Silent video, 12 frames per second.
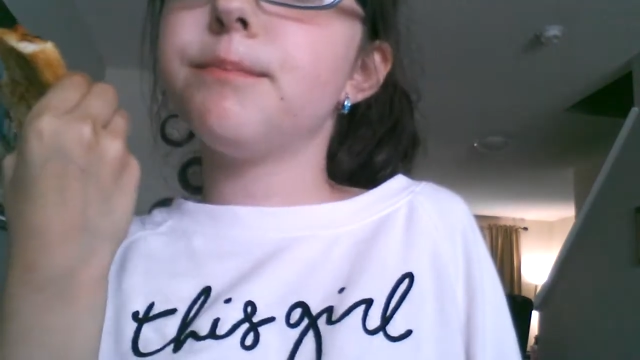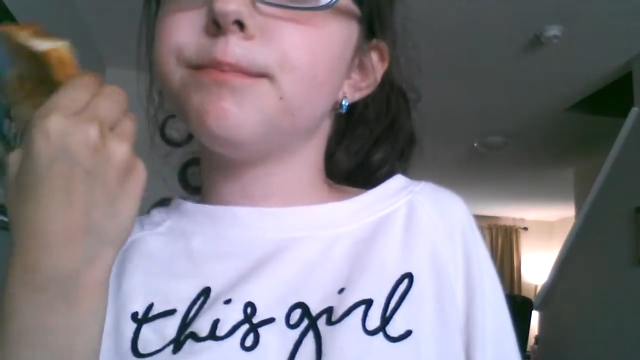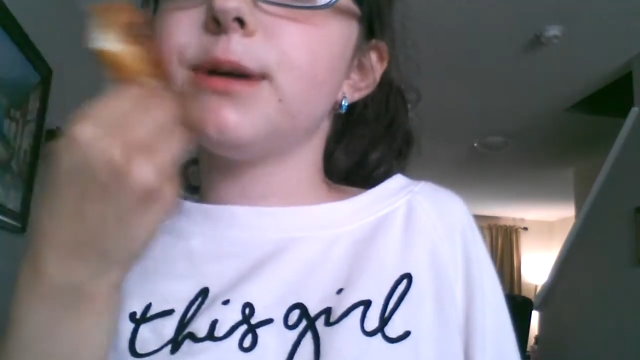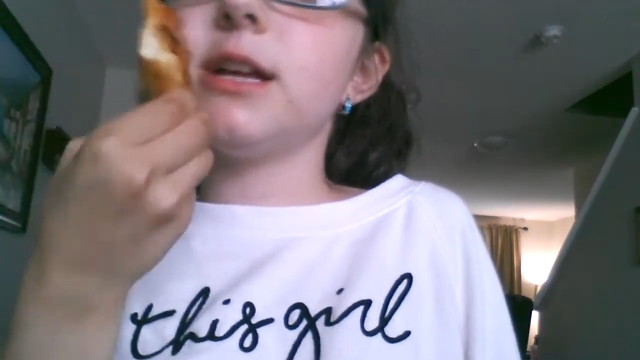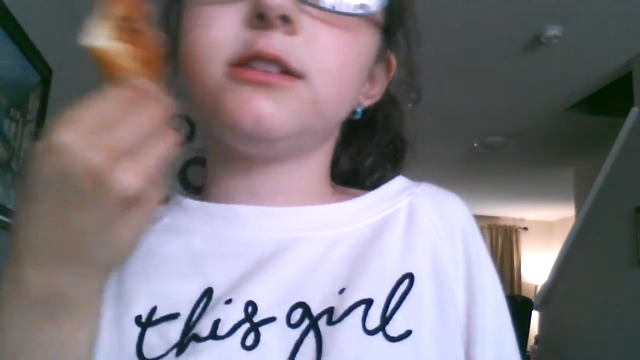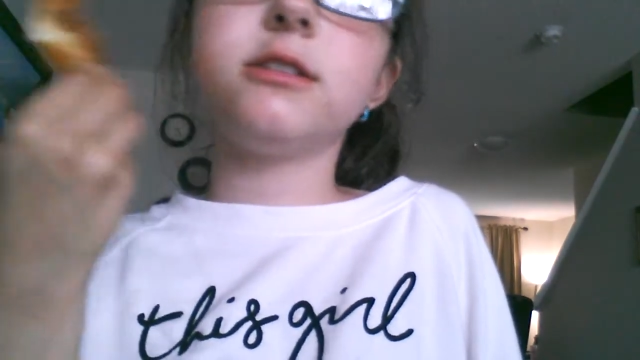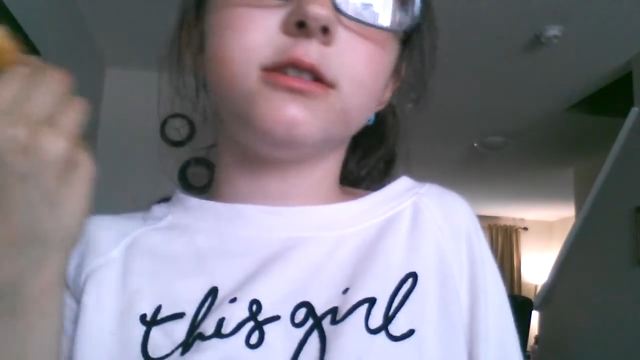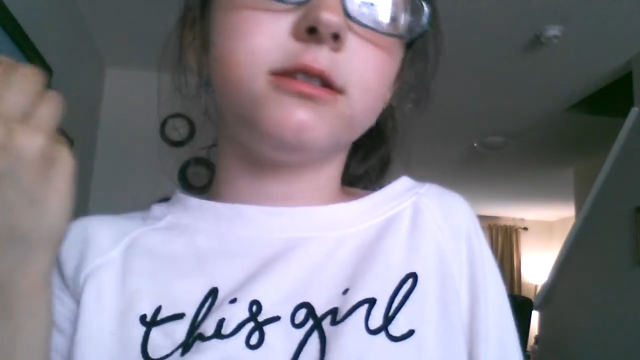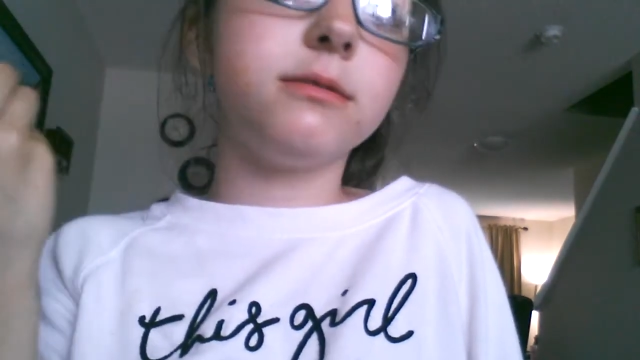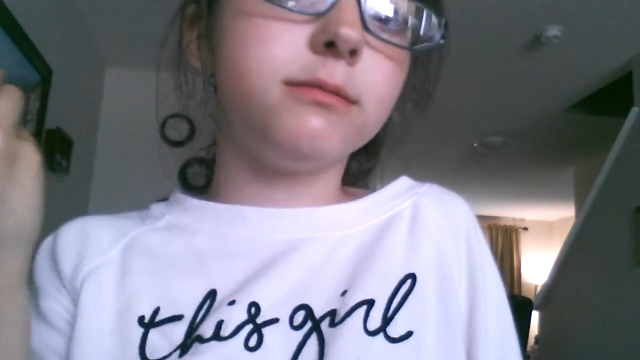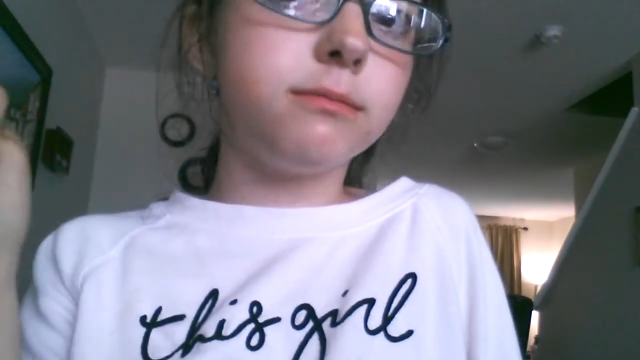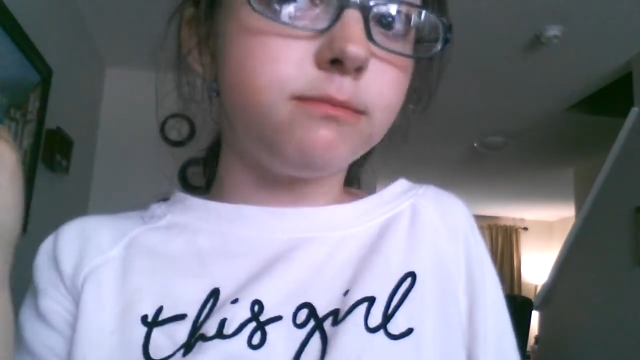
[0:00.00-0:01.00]
Pizza.
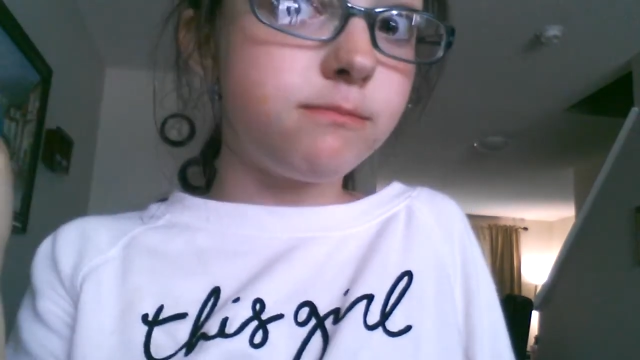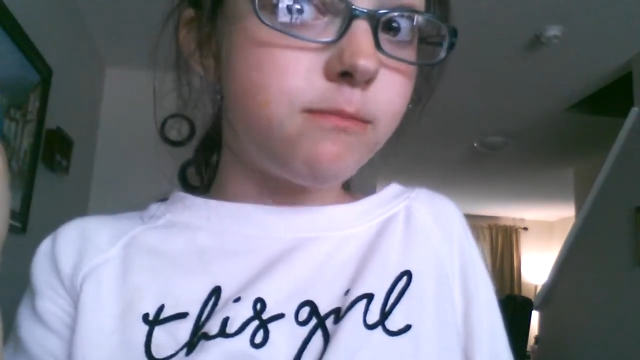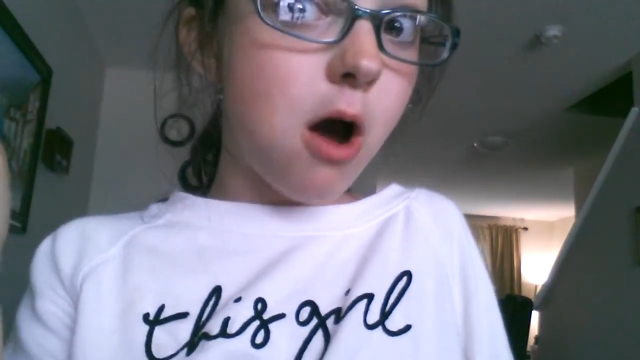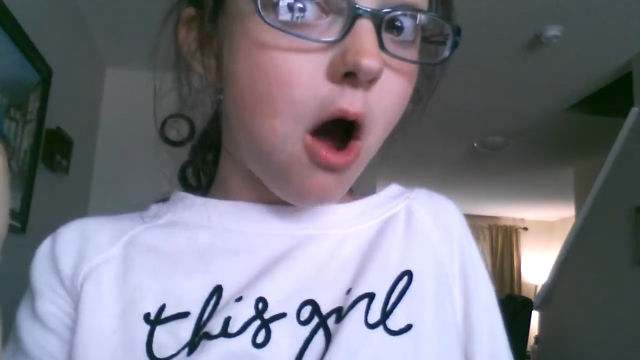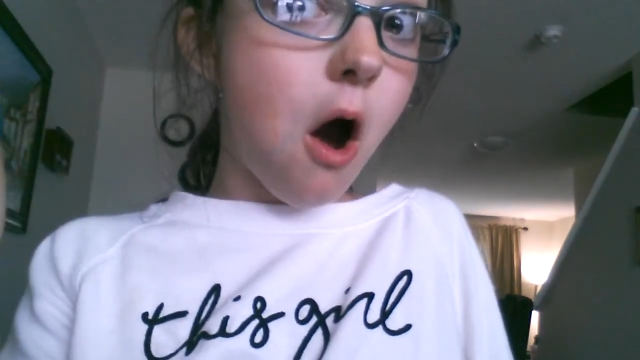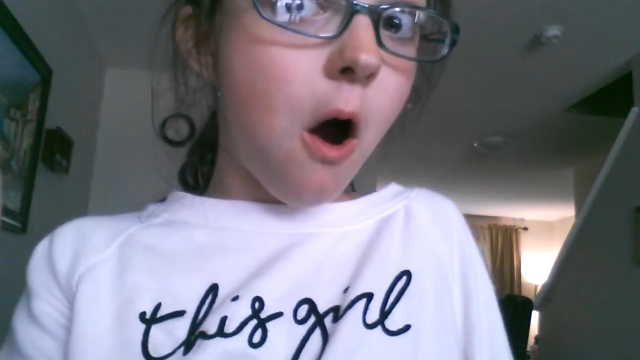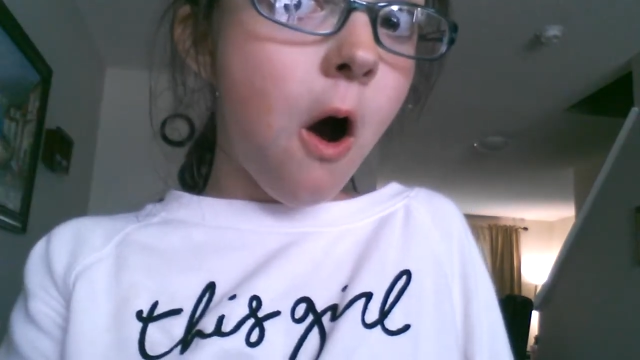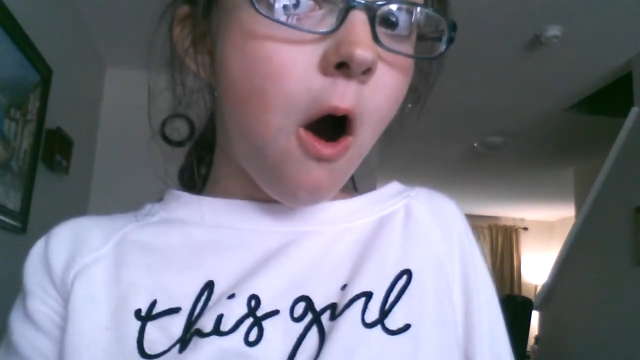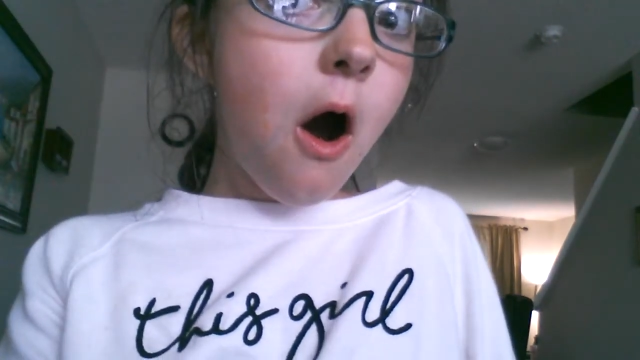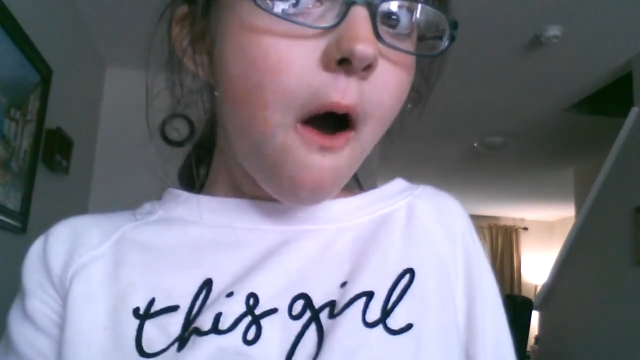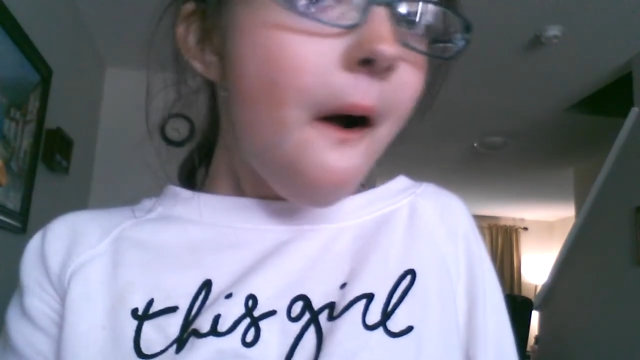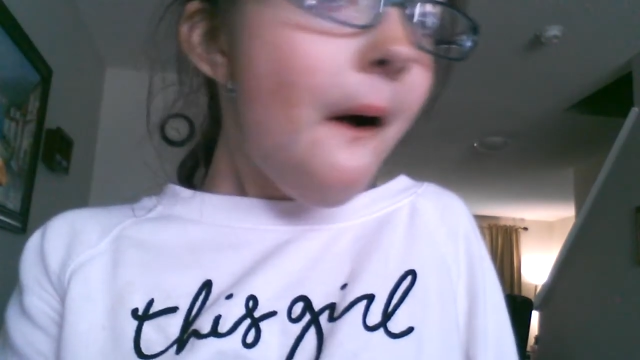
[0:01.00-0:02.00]

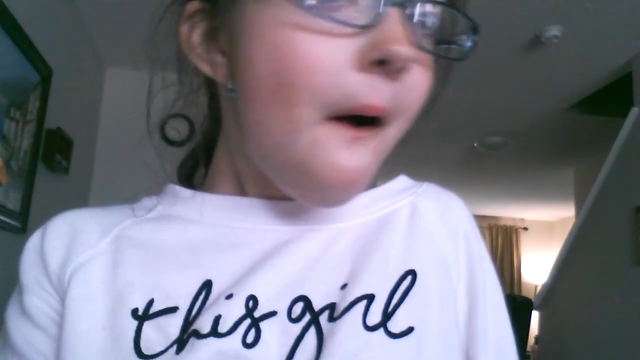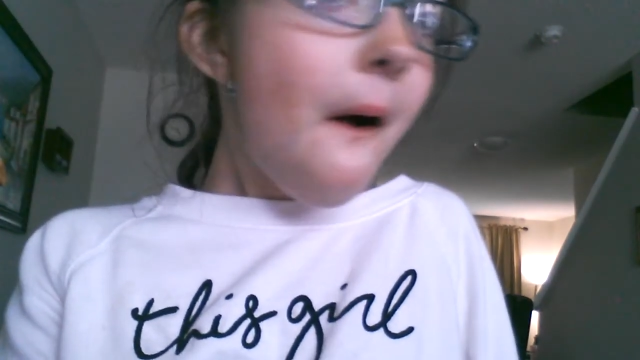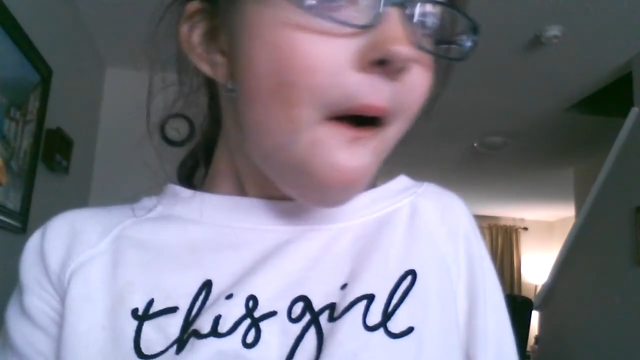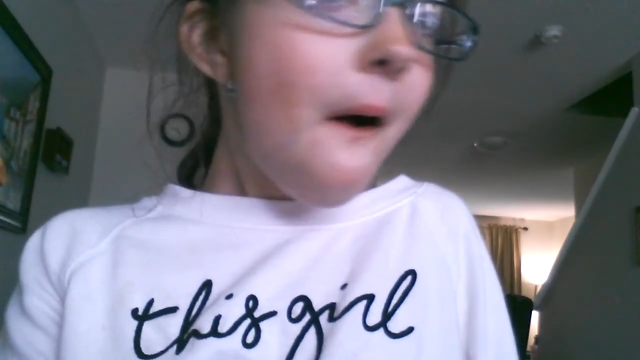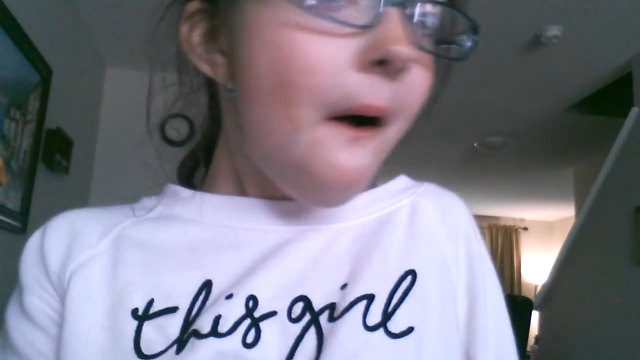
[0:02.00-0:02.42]
Oh,